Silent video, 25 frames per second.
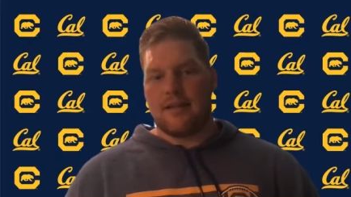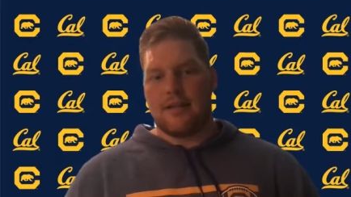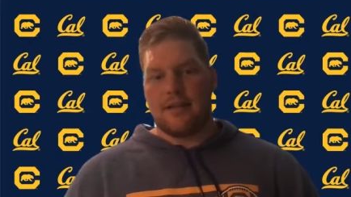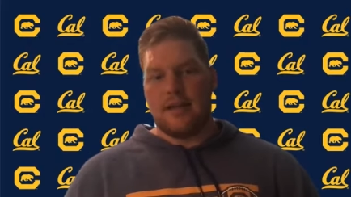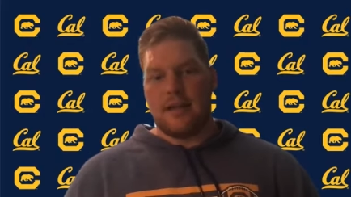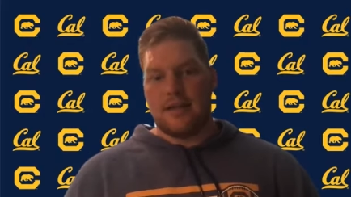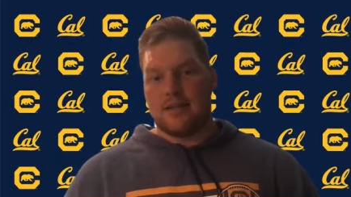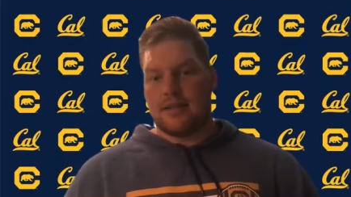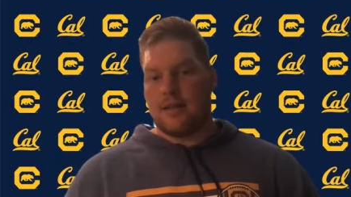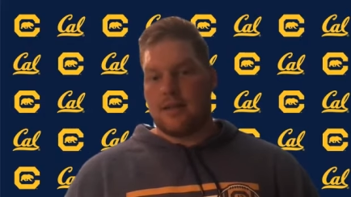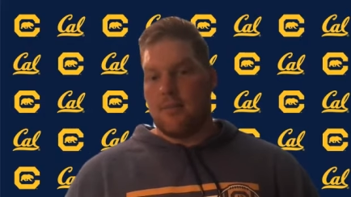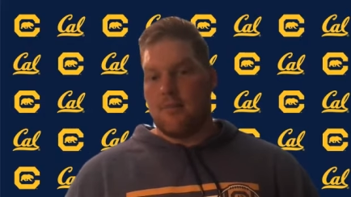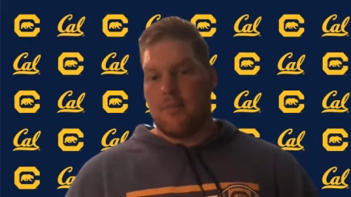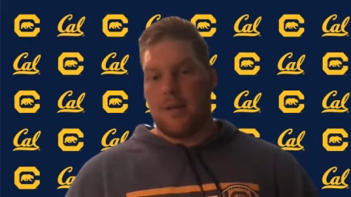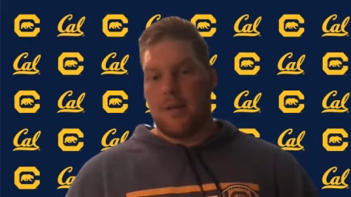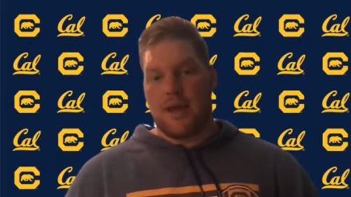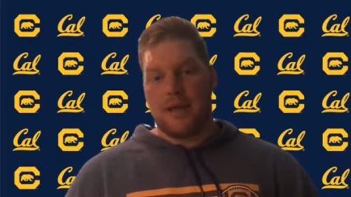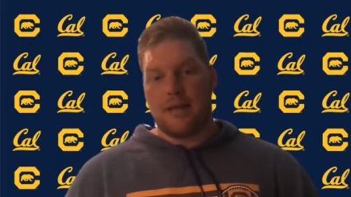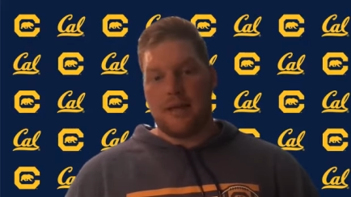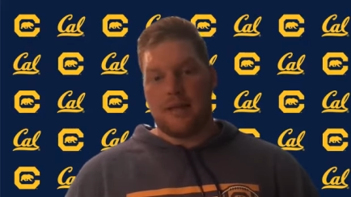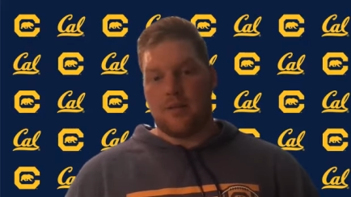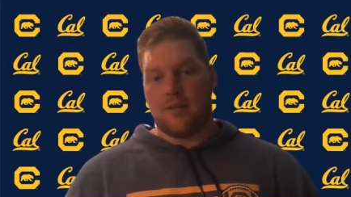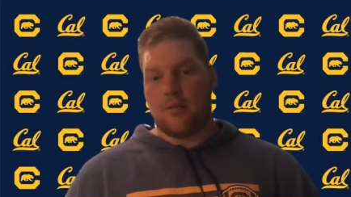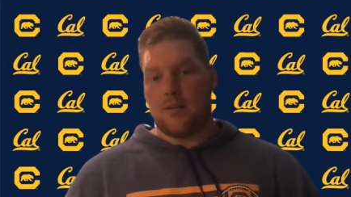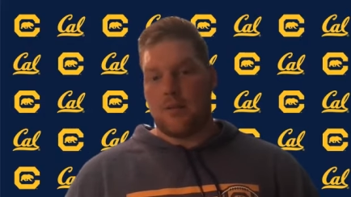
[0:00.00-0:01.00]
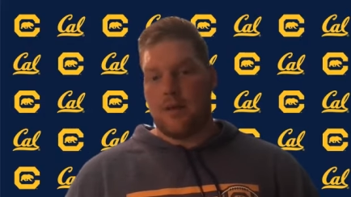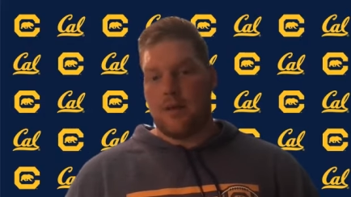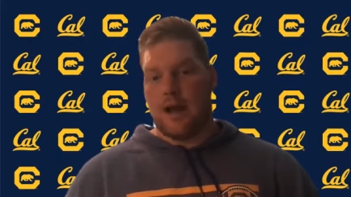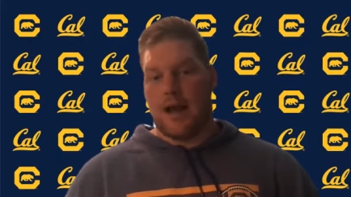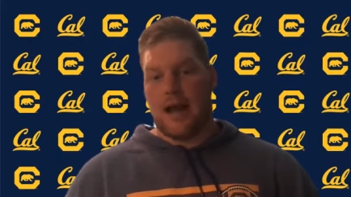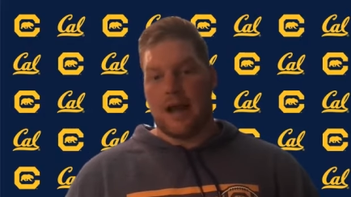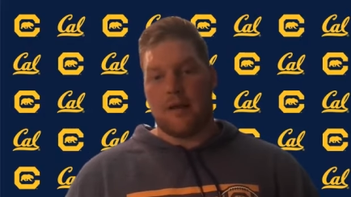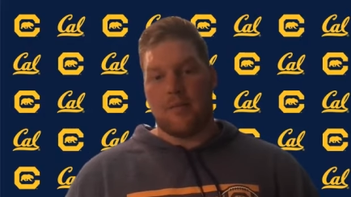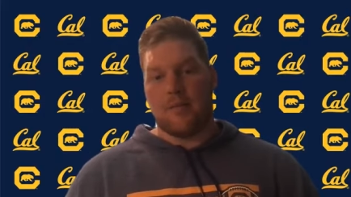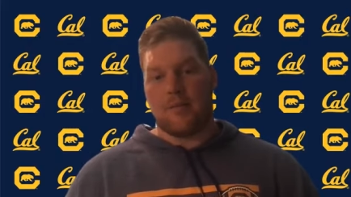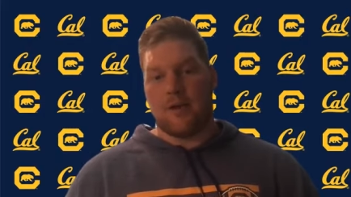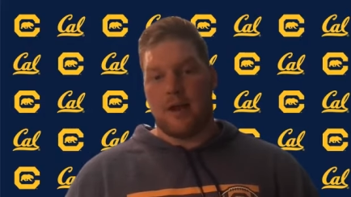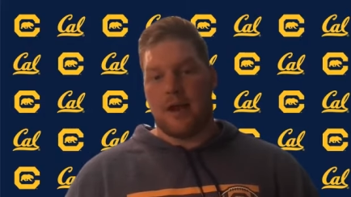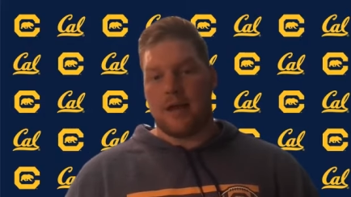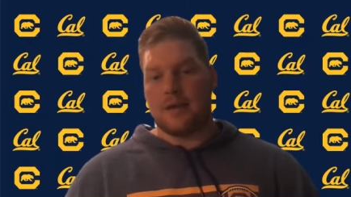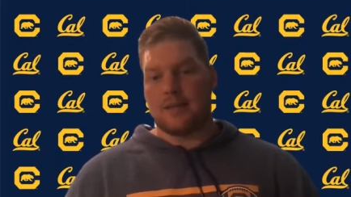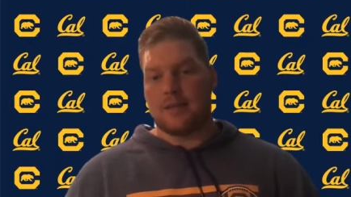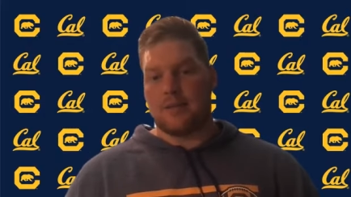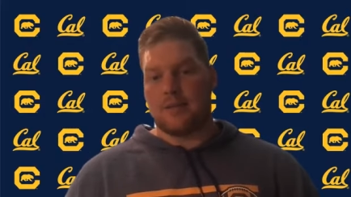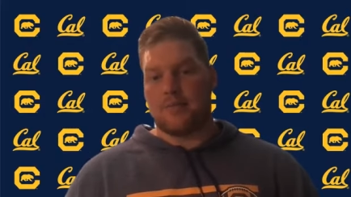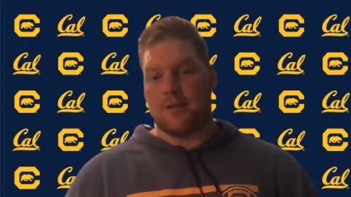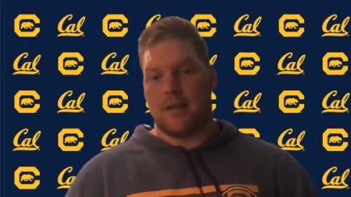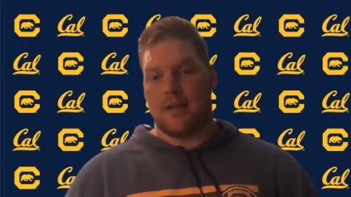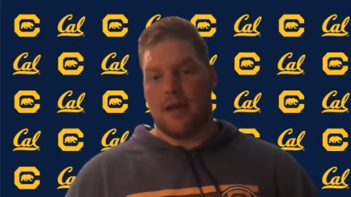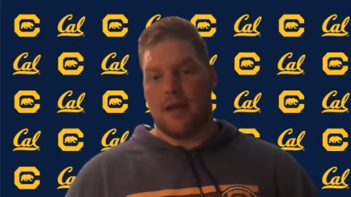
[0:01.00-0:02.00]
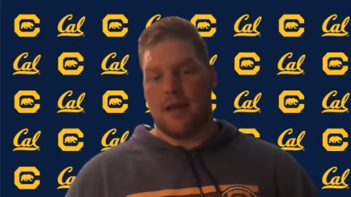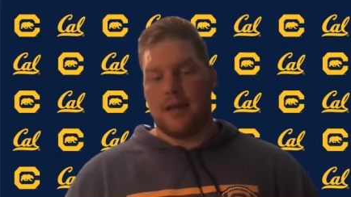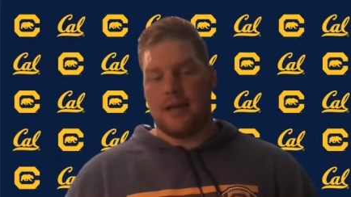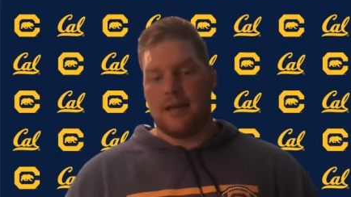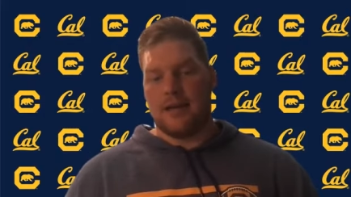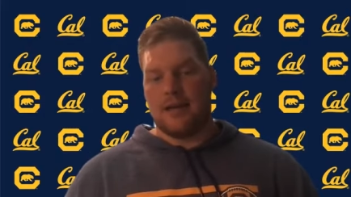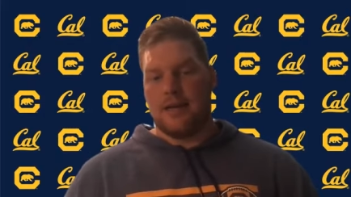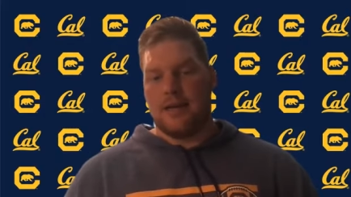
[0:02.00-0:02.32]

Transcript: and some pay a little bit higher price to play.